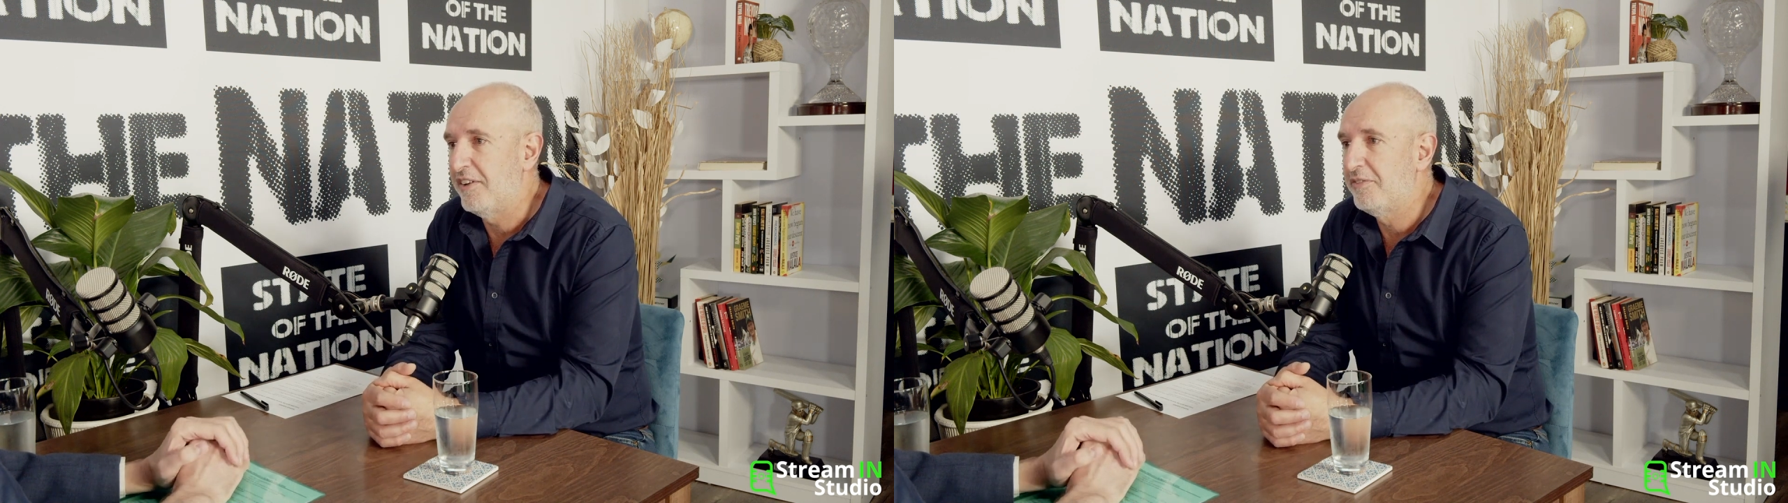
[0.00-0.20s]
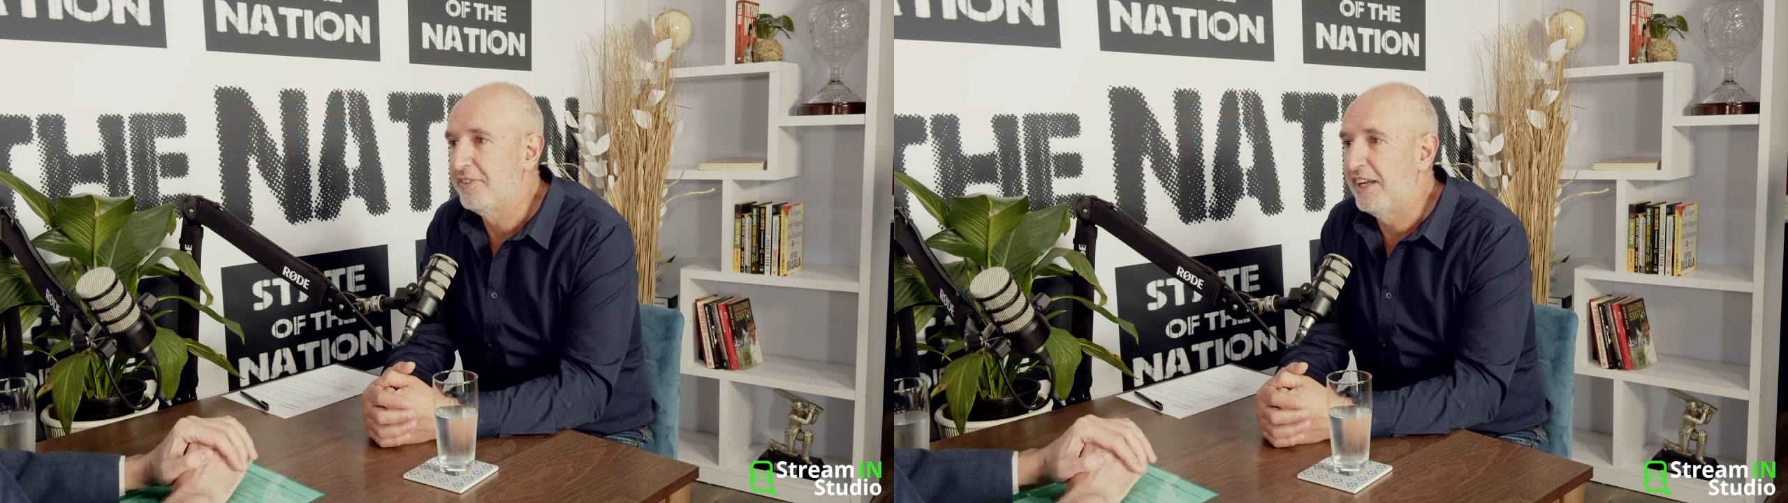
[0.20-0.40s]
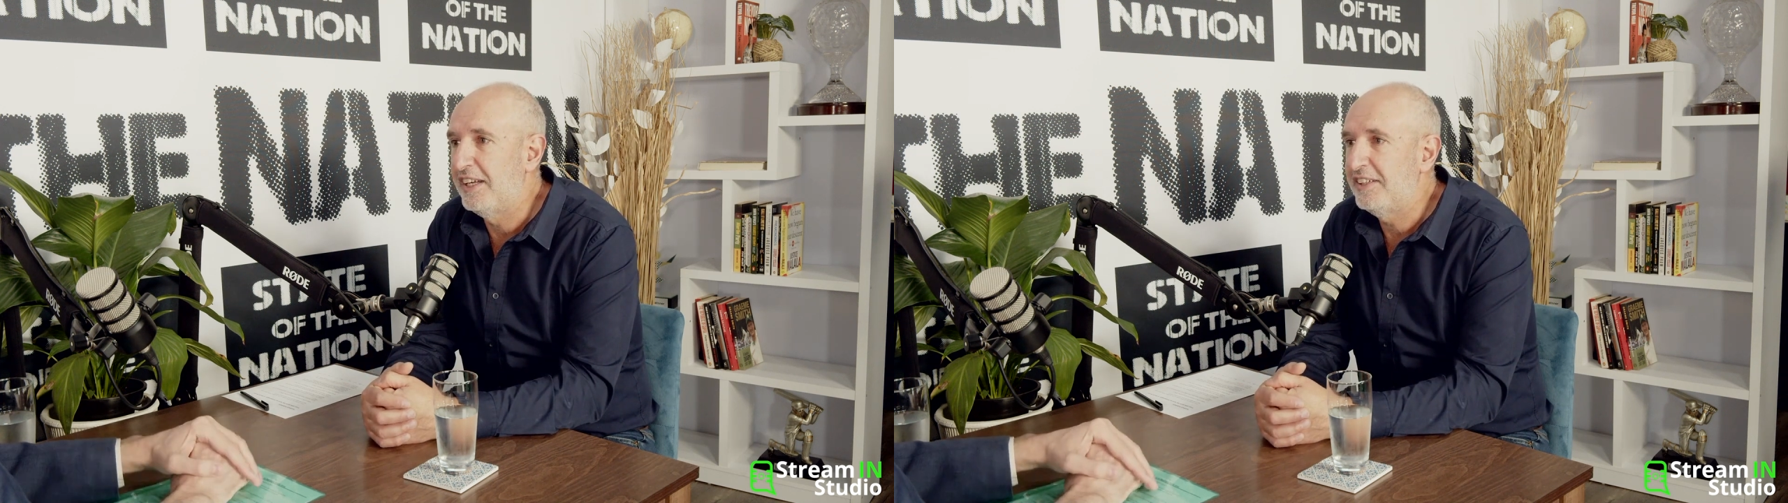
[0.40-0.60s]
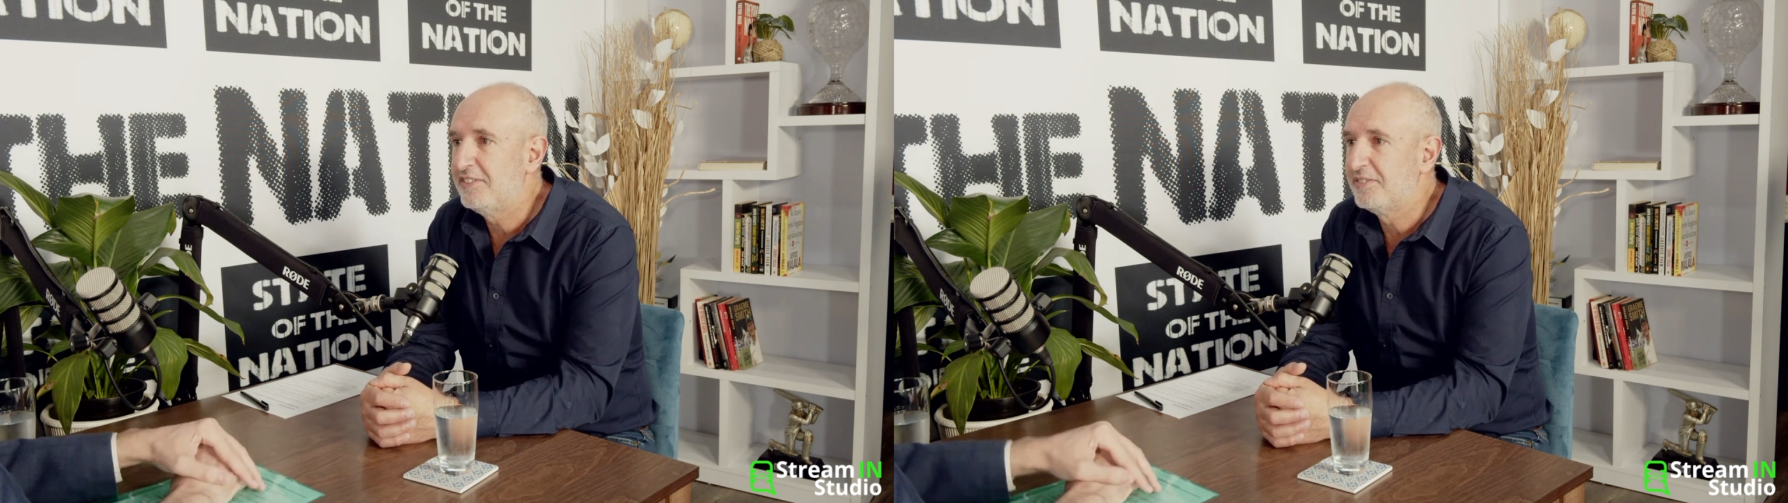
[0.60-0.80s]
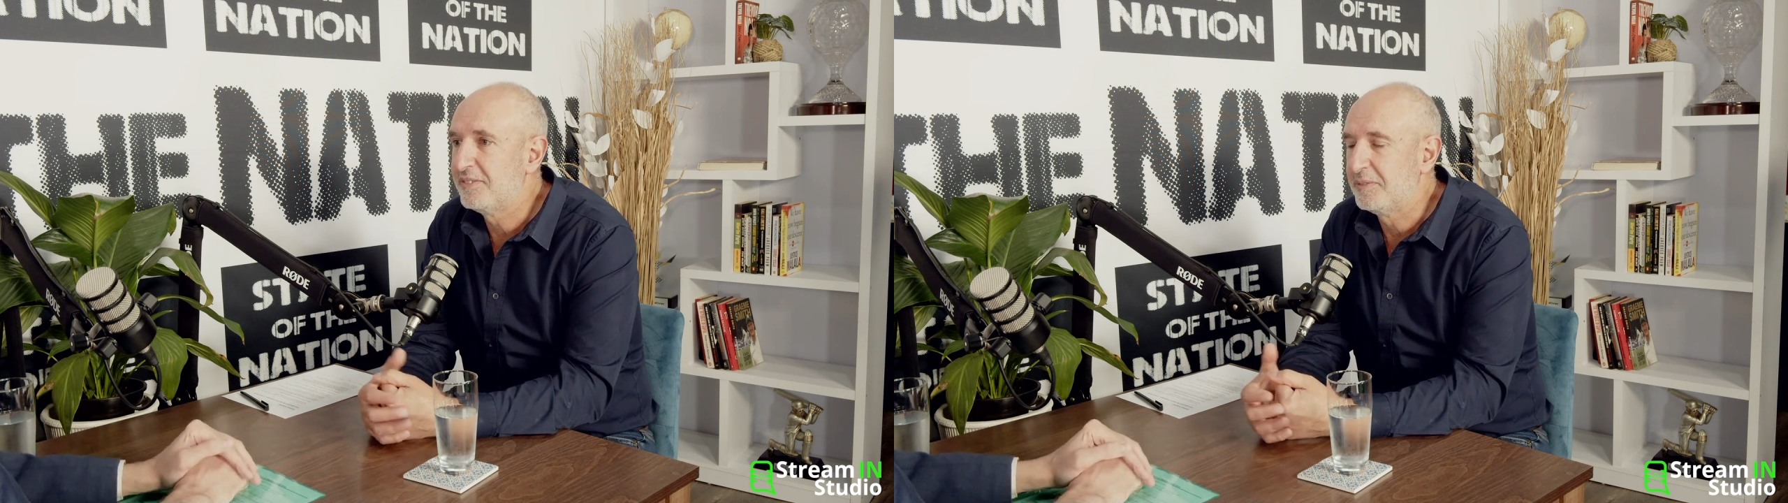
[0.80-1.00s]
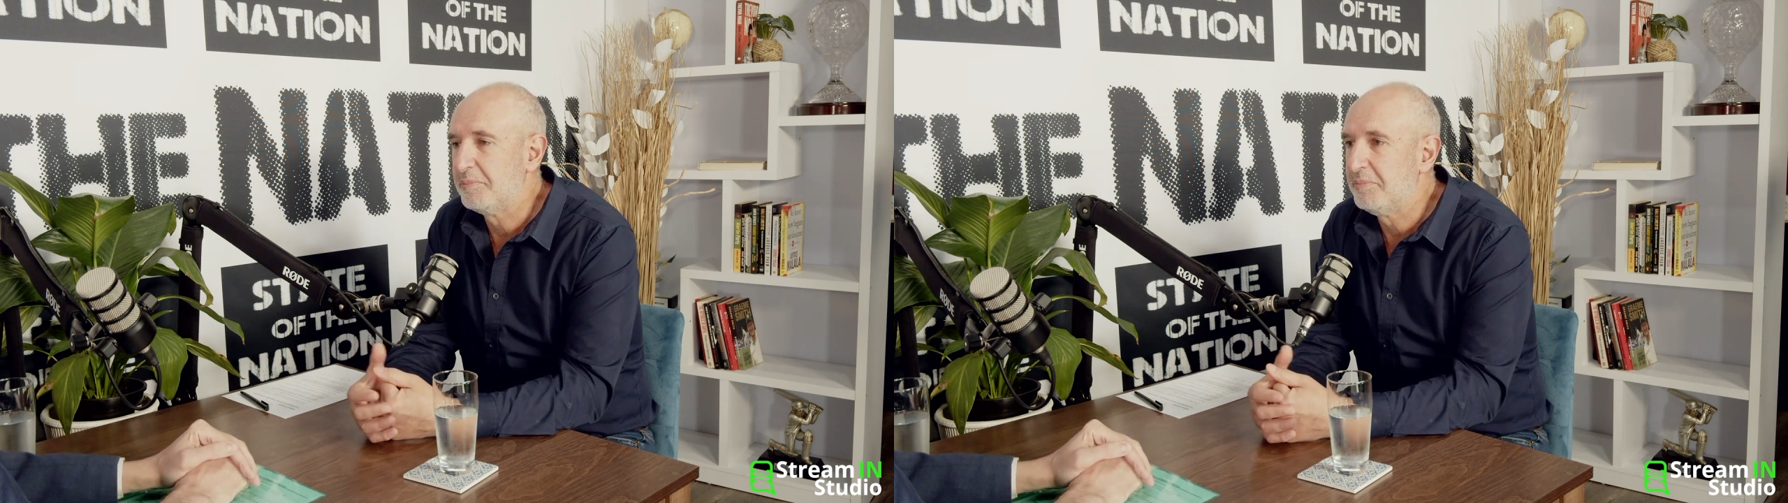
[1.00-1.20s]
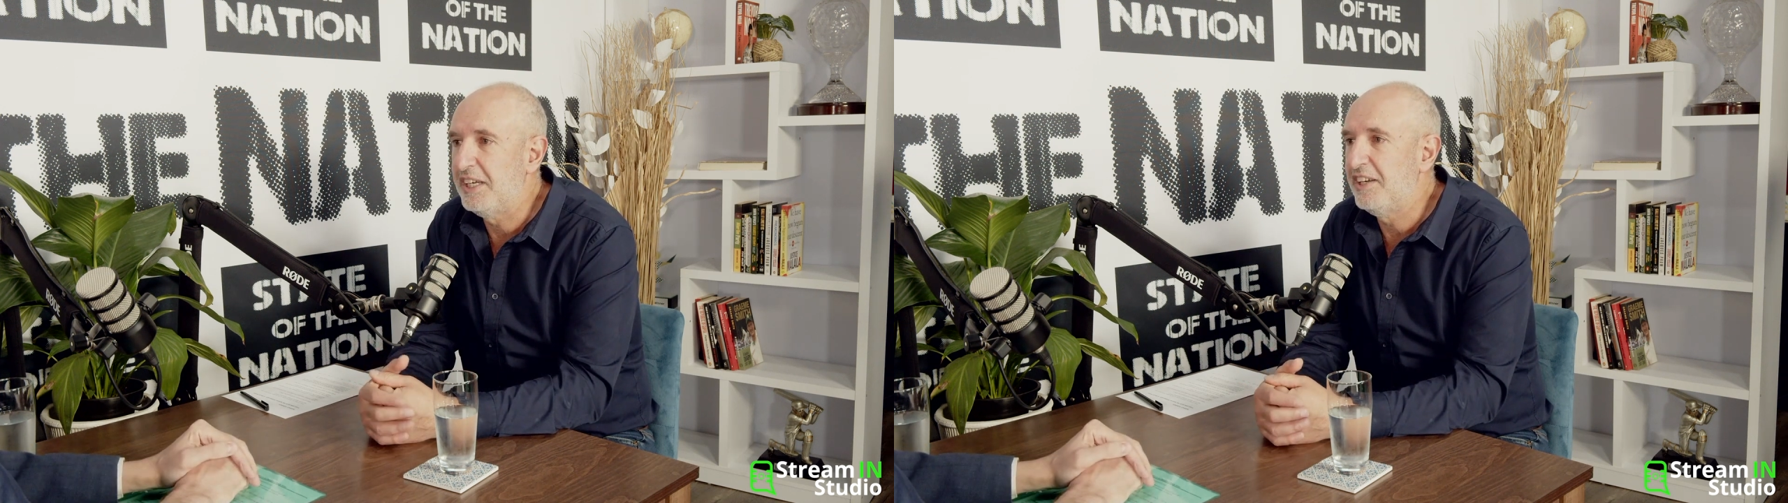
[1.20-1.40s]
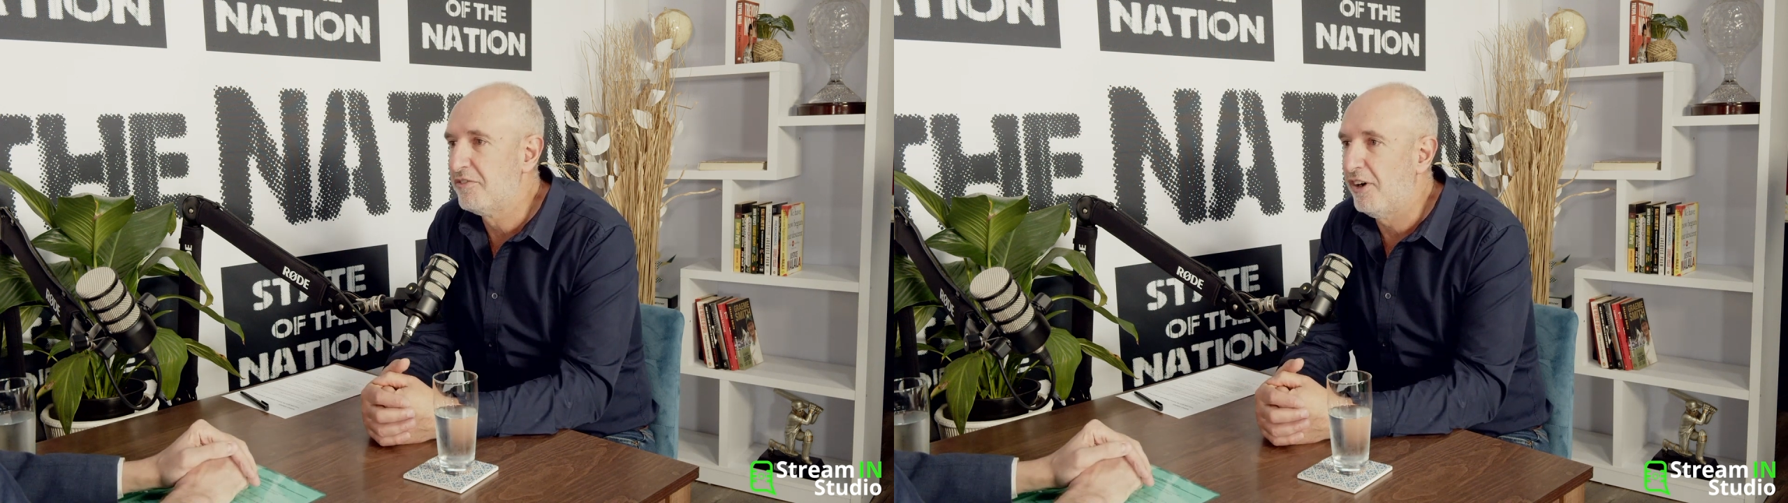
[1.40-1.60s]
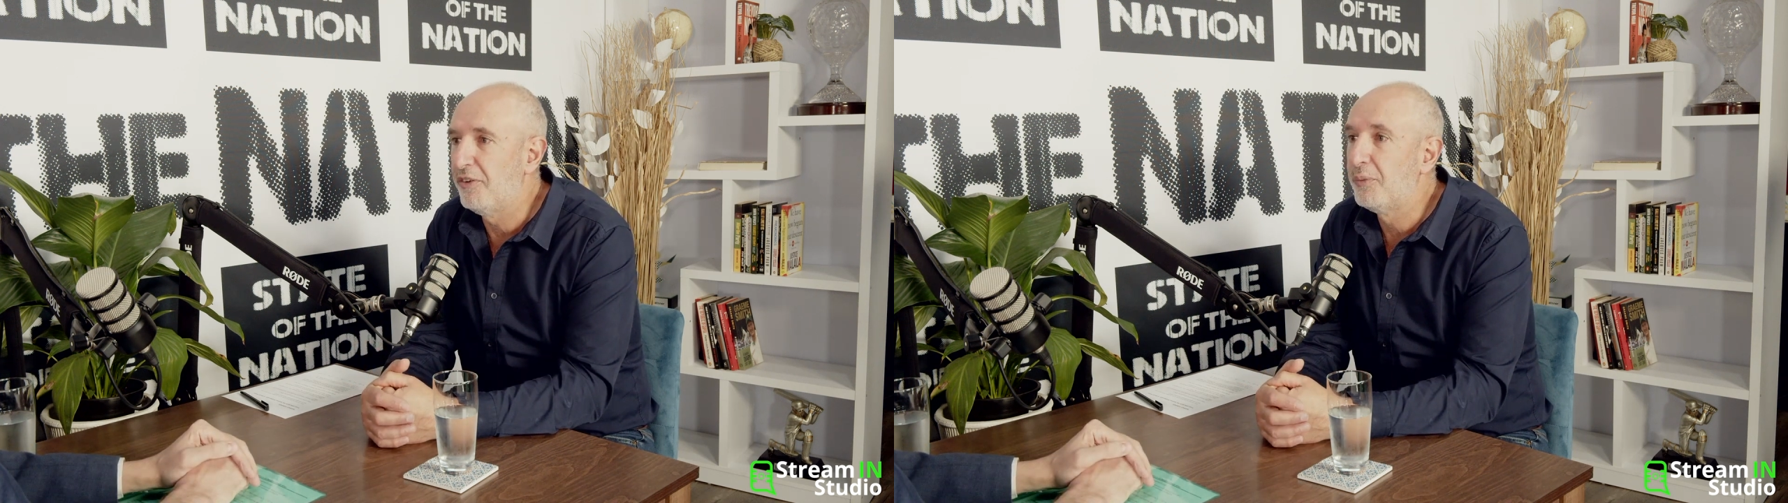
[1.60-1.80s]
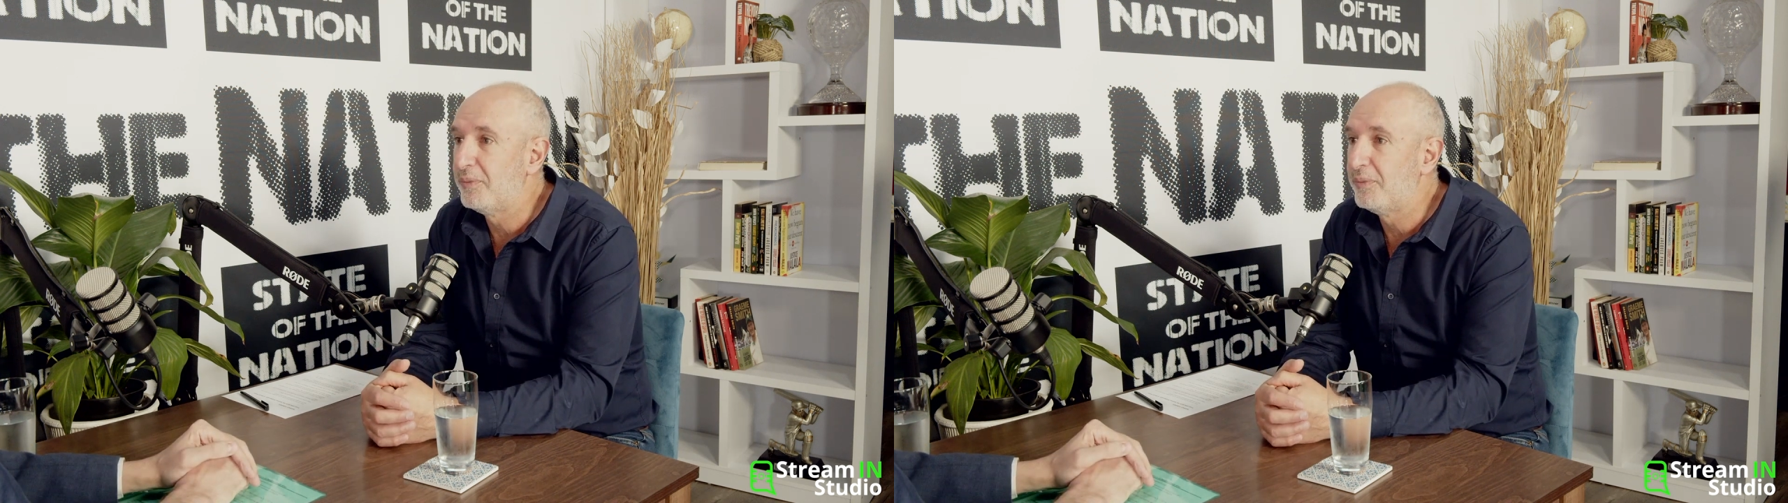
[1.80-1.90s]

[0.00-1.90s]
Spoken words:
of been involved